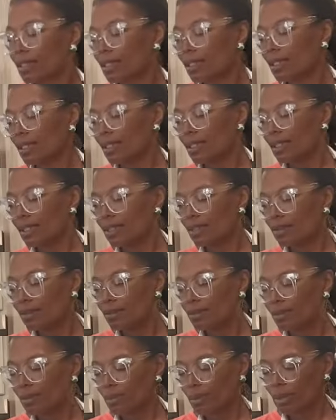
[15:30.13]
And
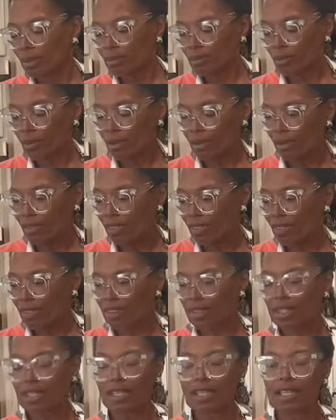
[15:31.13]
one more
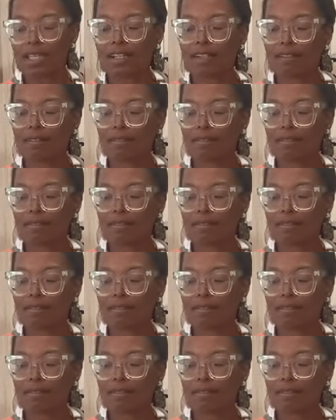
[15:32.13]
thing,